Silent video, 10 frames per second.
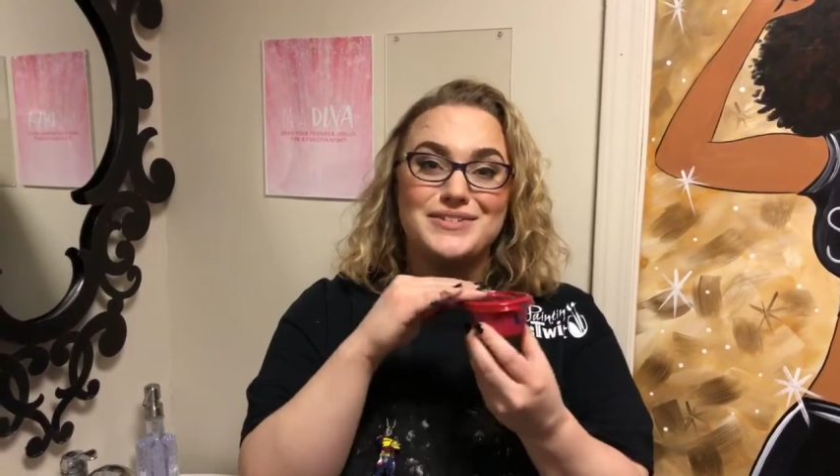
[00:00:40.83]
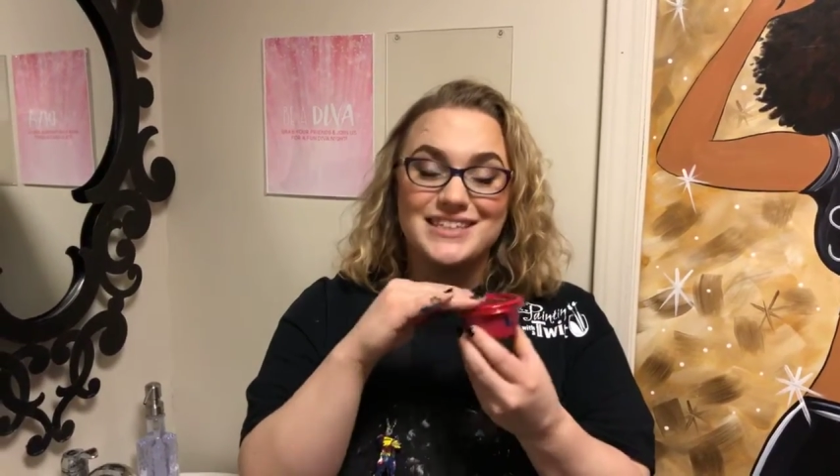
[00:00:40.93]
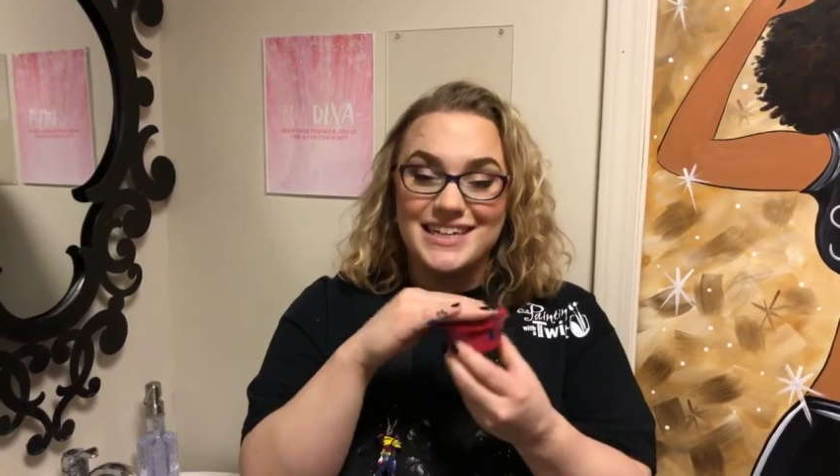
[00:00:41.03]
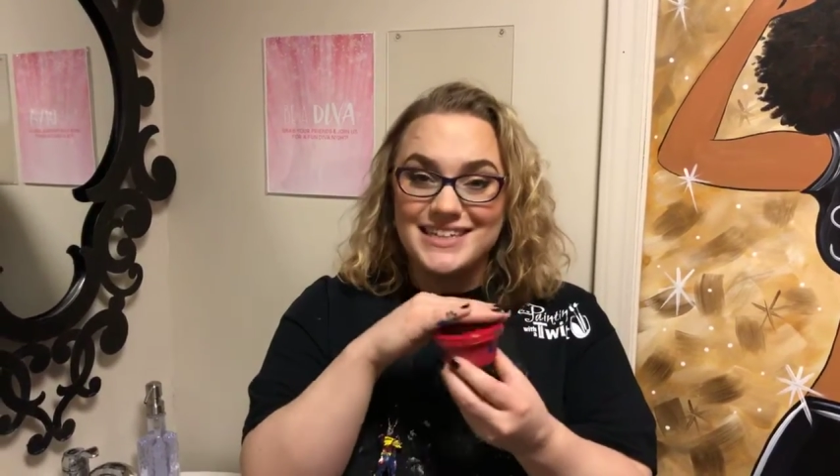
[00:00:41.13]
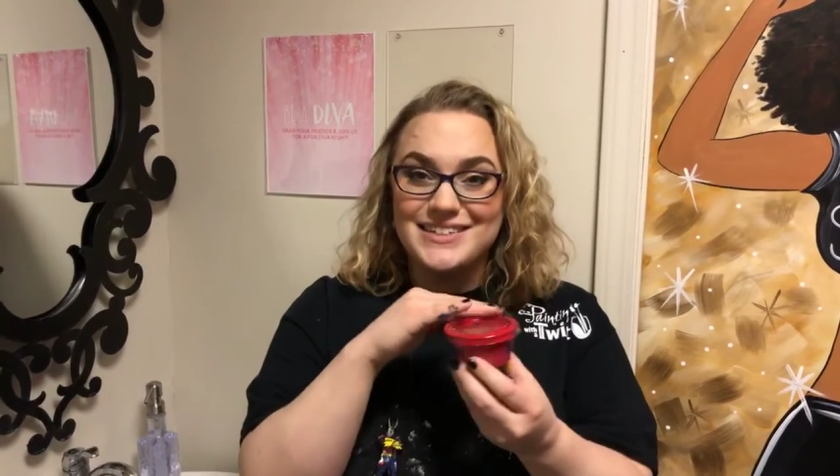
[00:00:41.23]

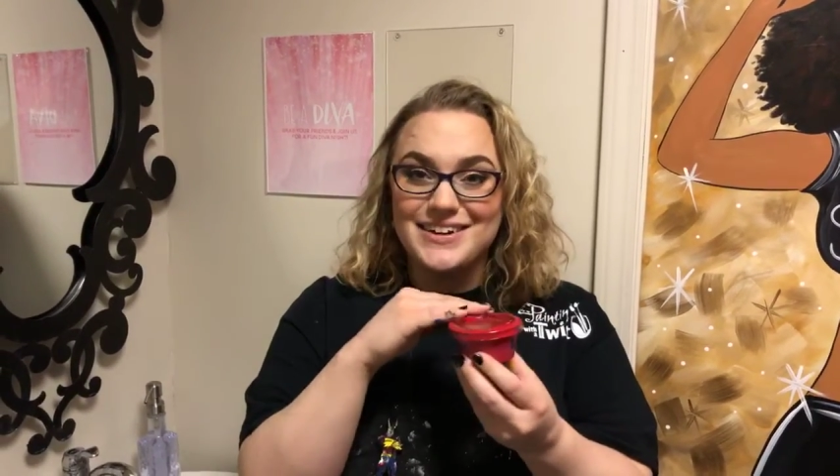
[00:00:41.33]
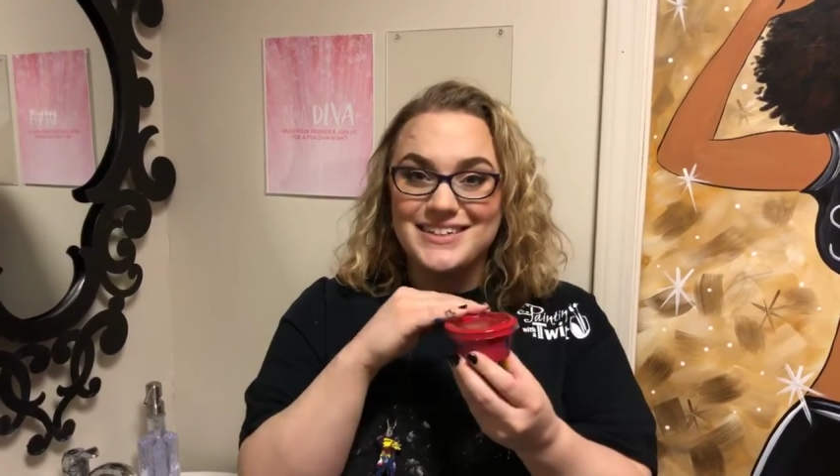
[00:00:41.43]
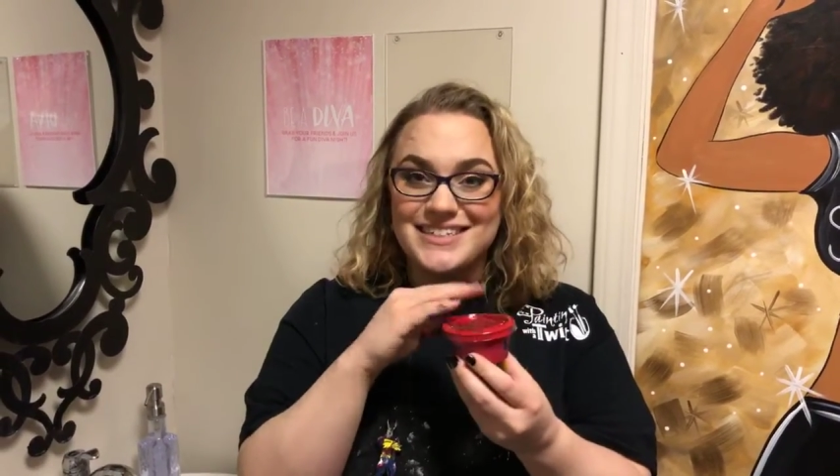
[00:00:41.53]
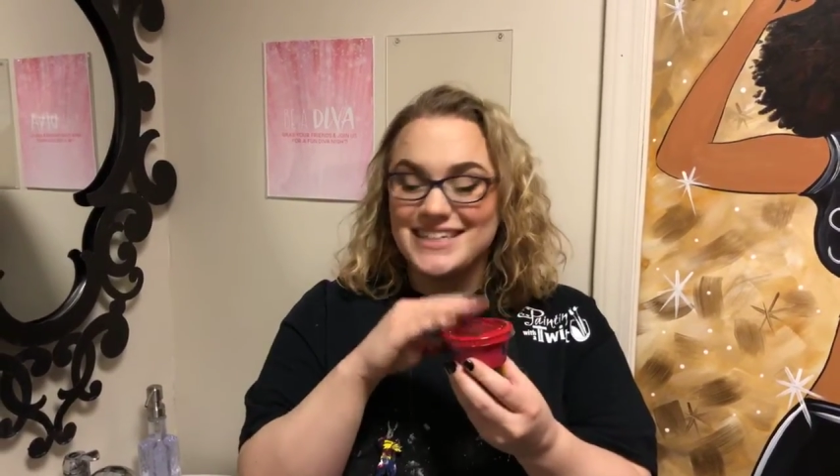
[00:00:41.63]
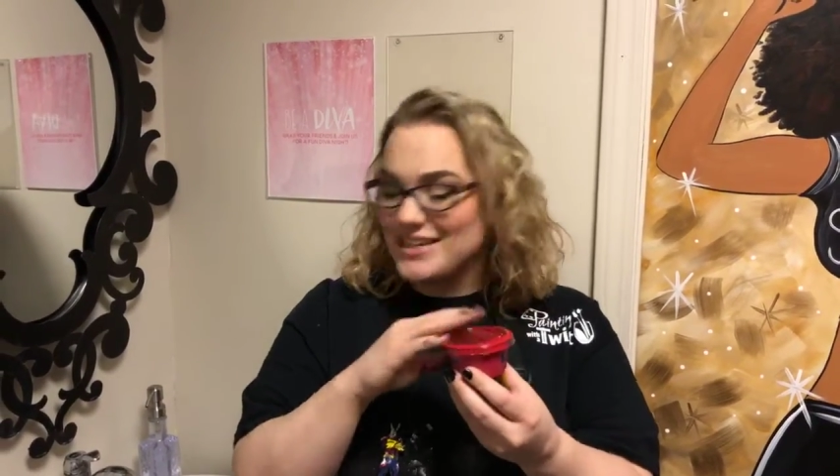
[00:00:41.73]
lids are
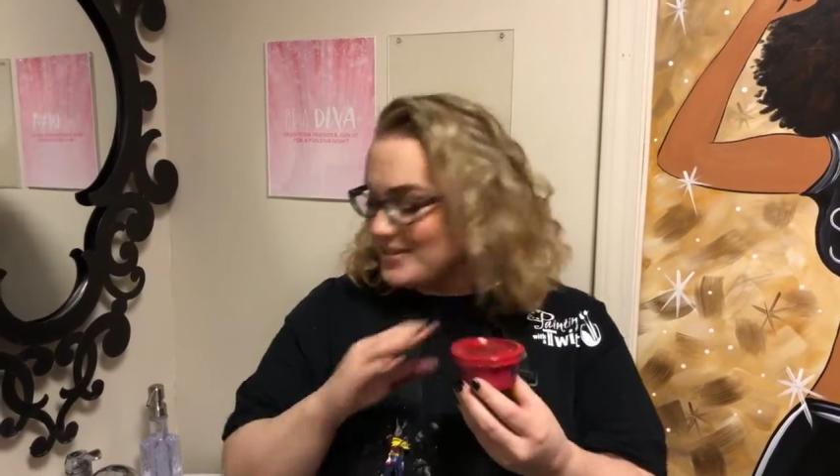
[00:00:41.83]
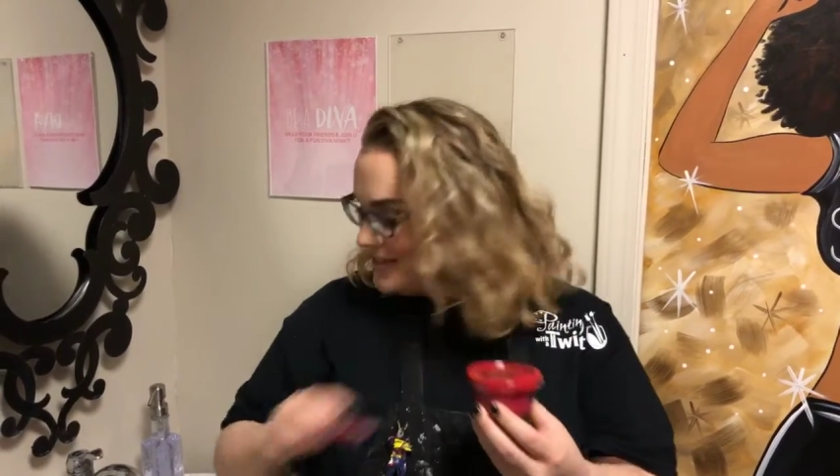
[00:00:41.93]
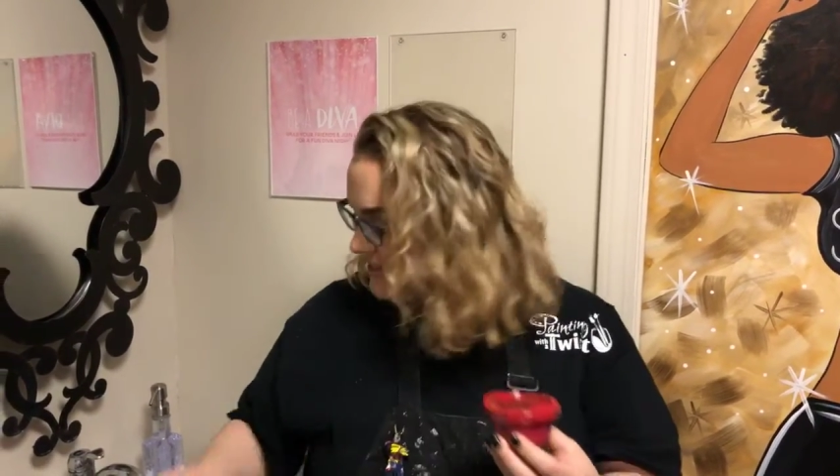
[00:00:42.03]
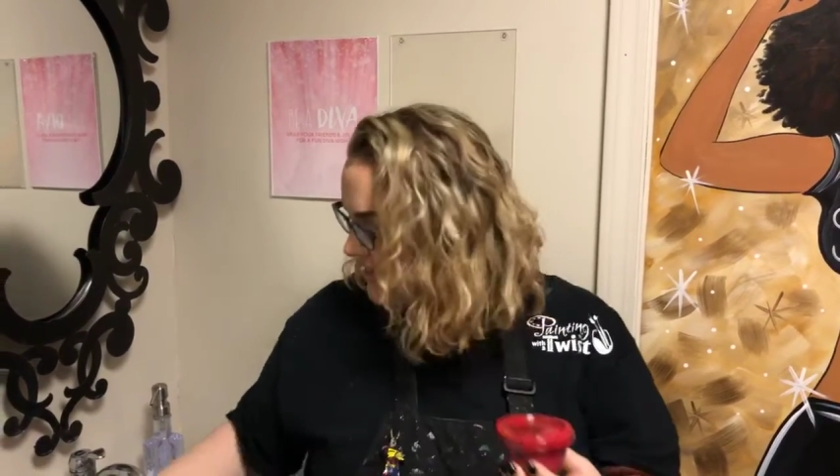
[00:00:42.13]
sealed.